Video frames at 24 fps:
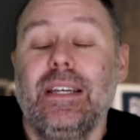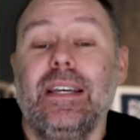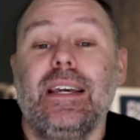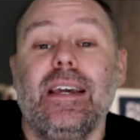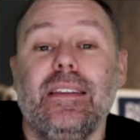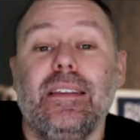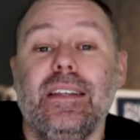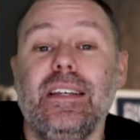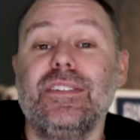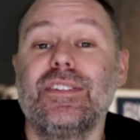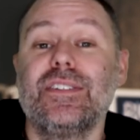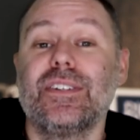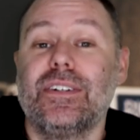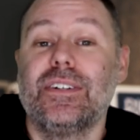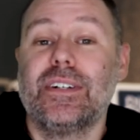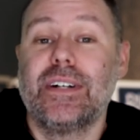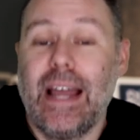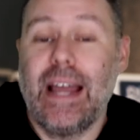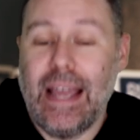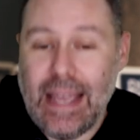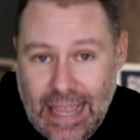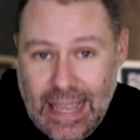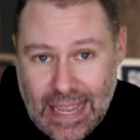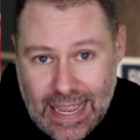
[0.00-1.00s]
These are
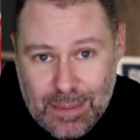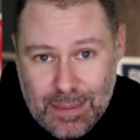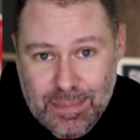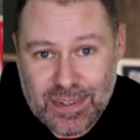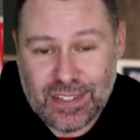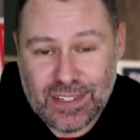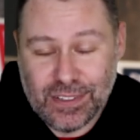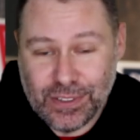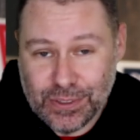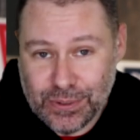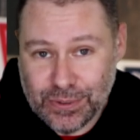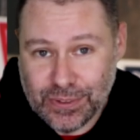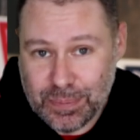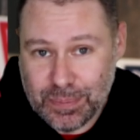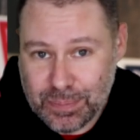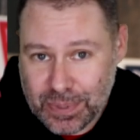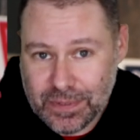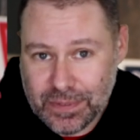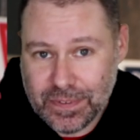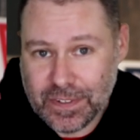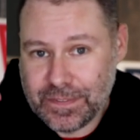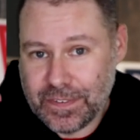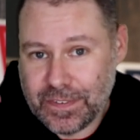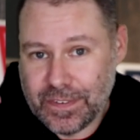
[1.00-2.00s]
absolutely
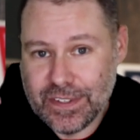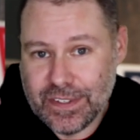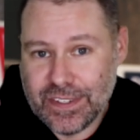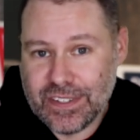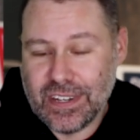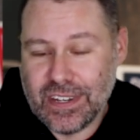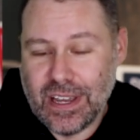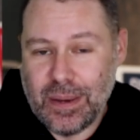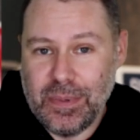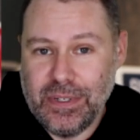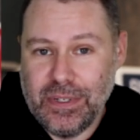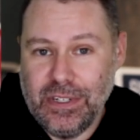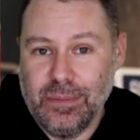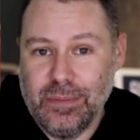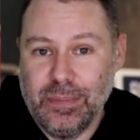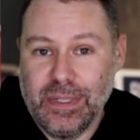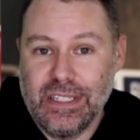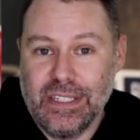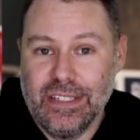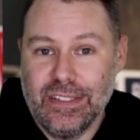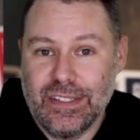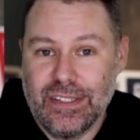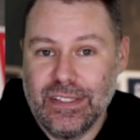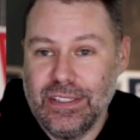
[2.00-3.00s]
perfect for this time of year
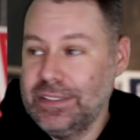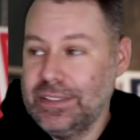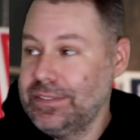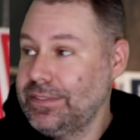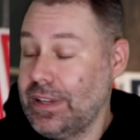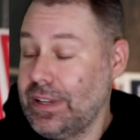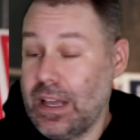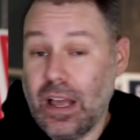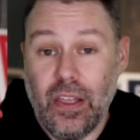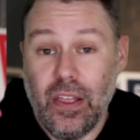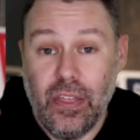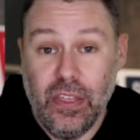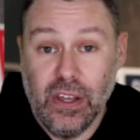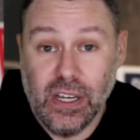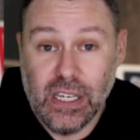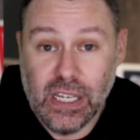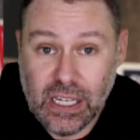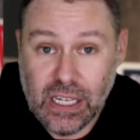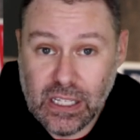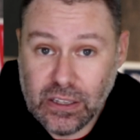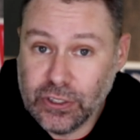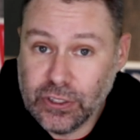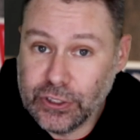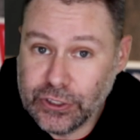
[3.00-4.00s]
because of the
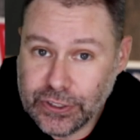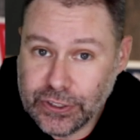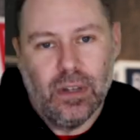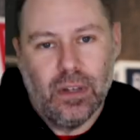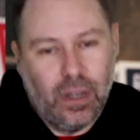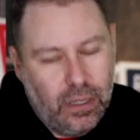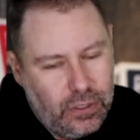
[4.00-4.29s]
colors.